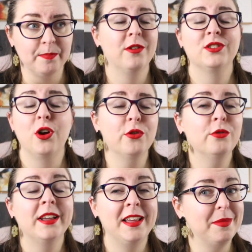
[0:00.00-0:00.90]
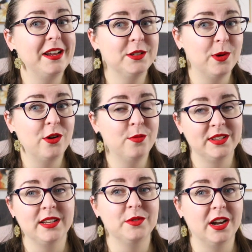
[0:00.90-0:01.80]
Whereas Connell, he means well,
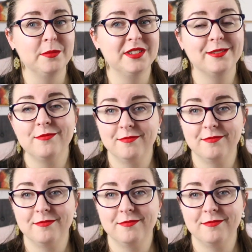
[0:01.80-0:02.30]
but sometimes